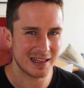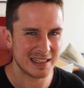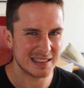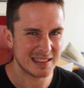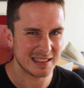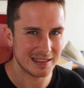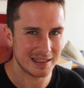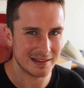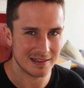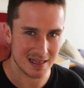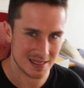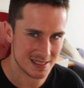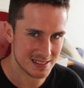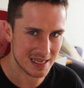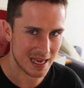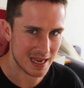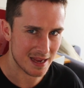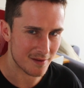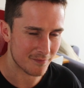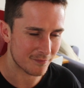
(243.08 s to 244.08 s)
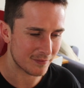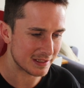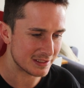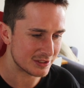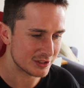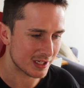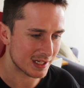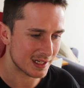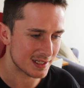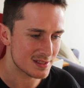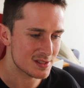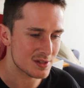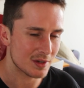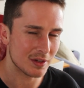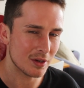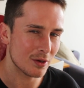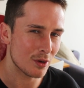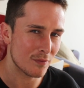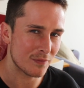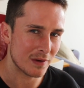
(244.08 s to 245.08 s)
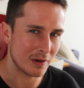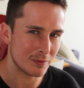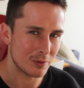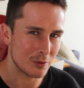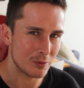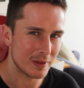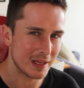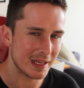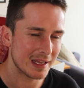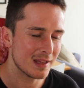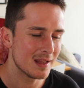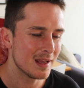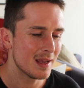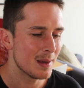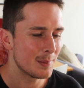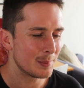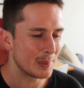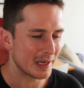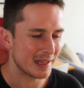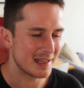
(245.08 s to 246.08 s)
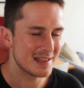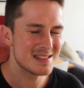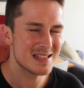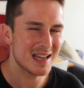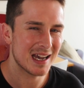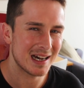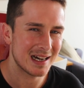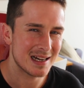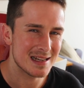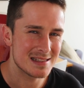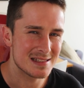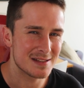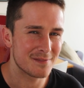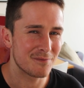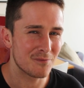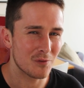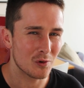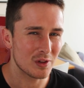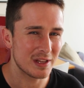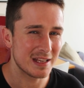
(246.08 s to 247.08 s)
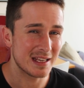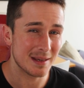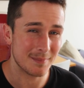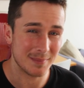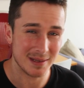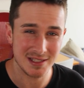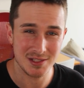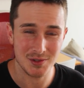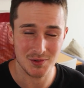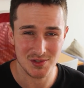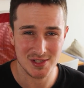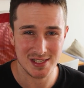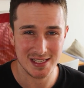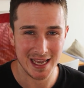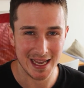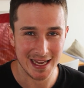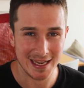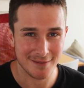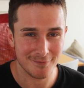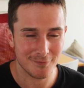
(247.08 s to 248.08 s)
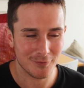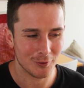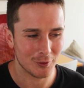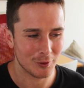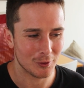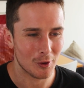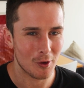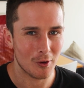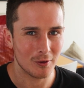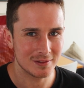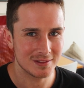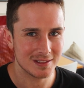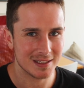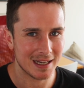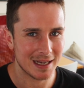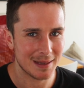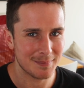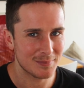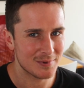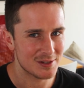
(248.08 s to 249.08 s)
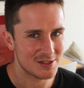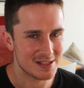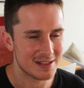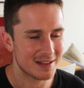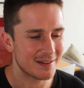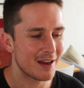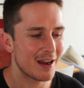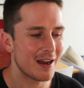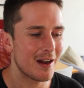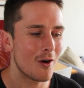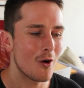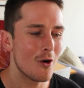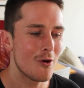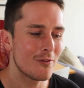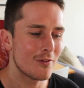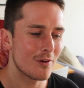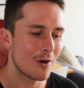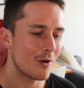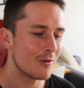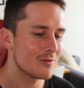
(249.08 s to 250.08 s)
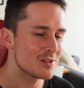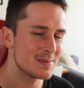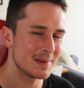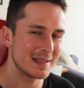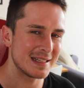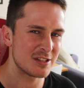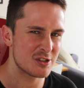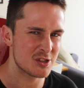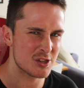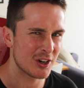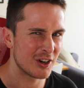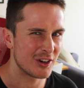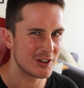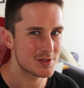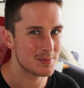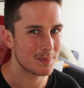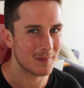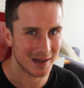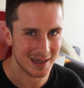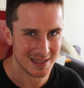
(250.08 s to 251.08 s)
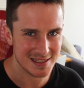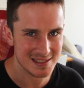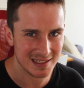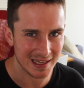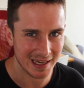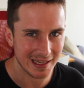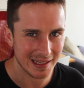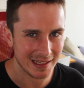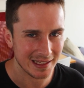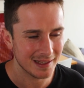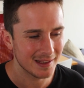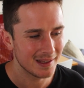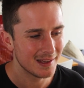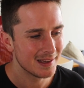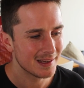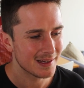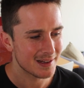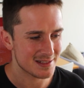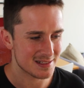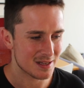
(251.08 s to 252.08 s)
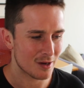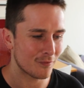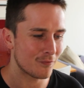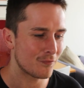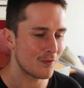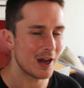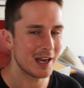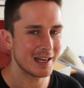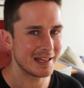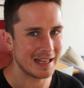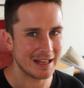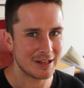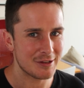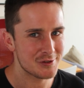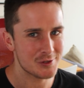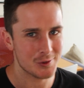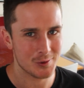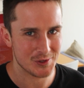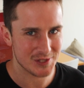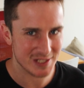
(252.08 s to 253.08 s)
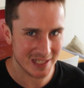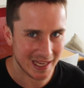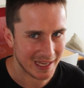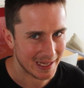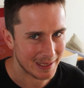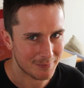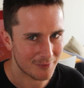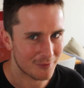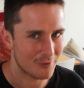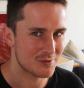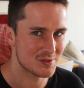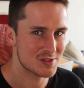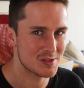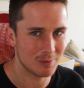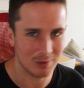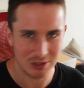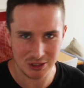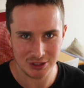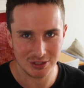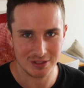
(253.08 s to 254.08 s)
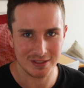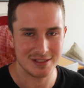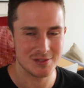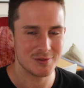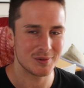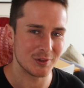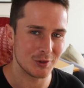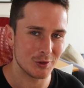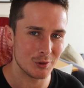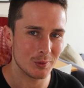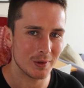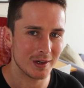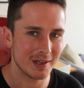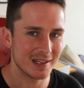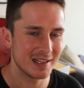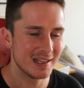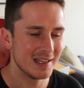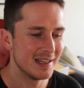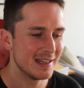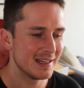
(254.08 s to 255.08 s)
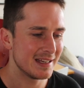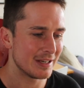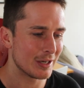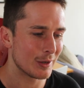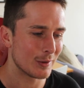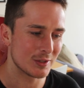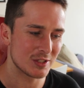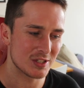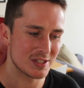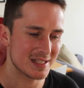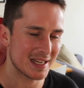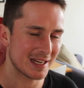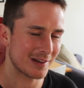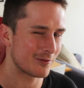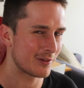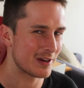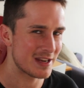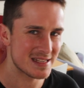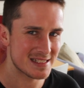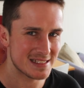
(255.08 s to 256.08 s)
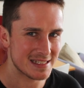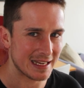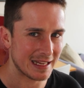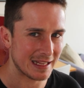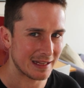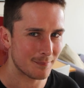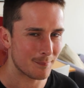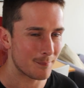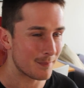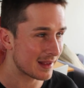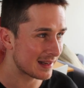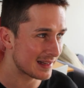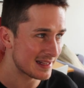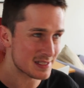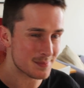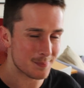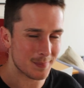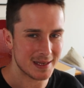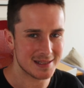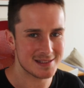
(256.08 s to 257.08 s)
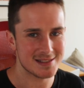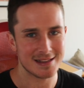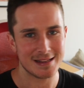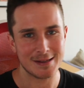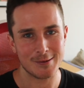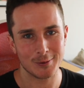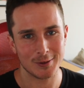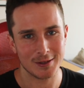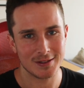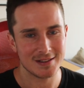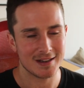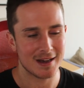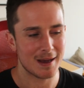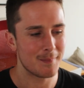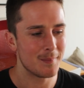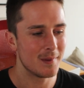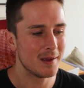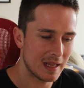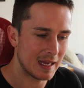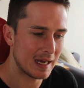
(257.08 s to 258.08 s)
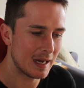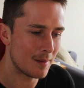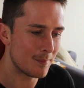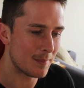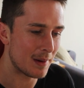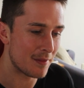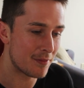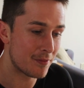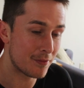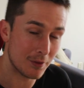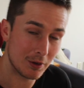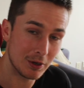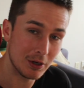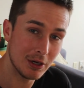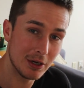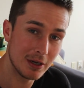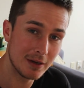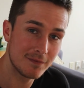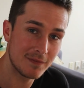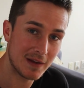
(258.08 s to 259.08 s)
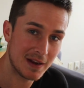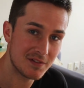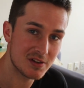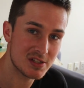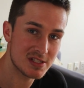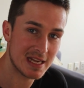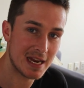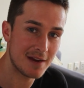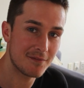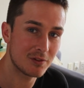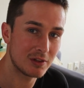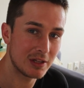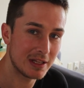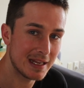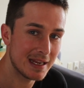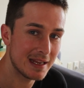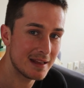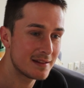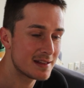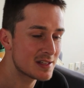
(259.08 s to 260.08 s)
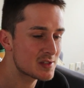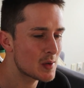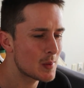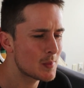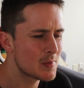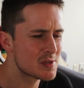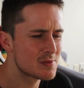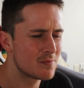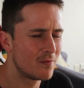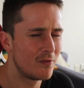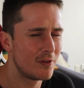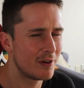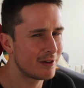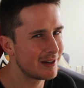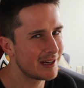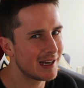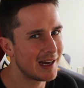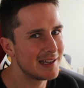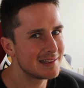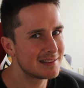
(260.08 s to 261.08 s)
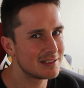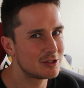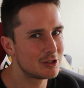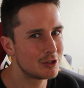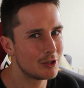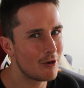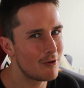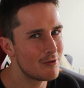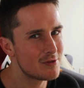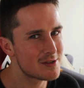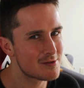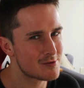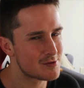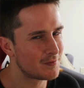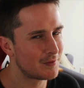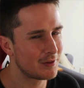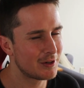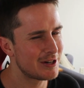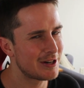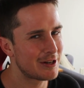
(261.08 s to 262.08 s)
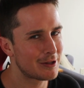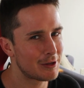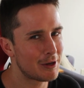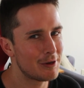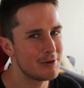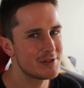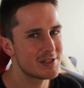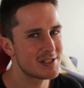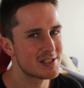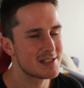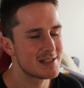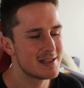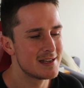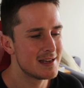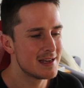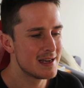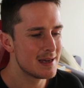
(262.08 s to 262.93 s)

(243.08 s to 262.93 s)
like I didn't give that skate a fair chance, so I don't know if I'll do that. But it is hard to fully commit to a skate for a long time because it ultimately just hurts my skating, because I'll finally get used to a skate before switching to a new one, you know, which is like resetting at least mentally all the time. Now my third favorite skate from the year, this one was very hard to choose. It was very close,